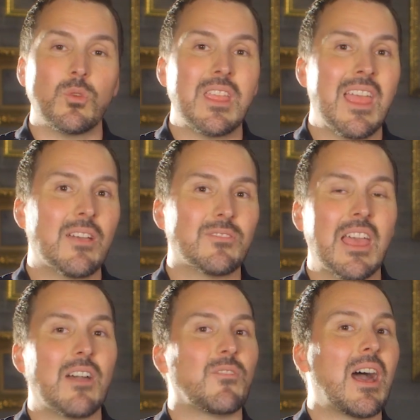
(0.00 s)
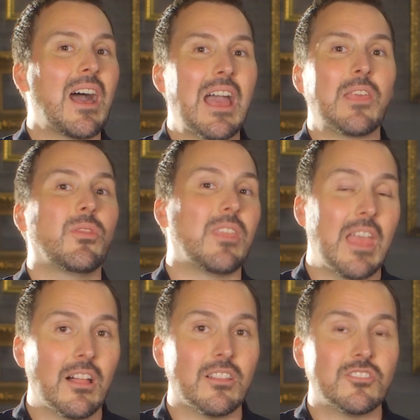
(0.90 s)
We have to have a high
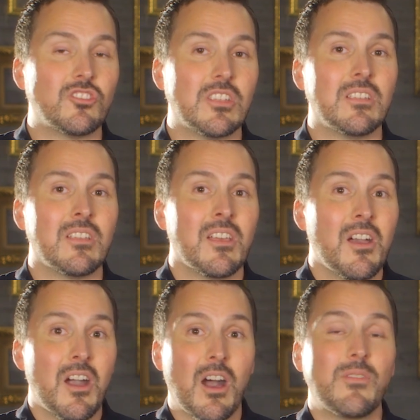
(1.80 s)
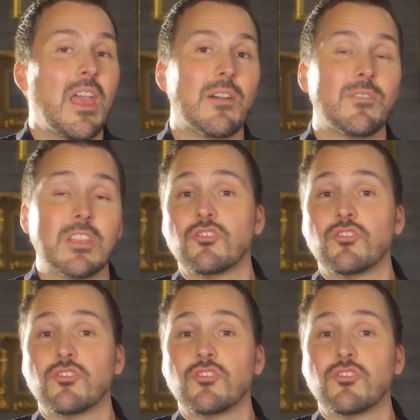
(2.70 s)
theology of heaven.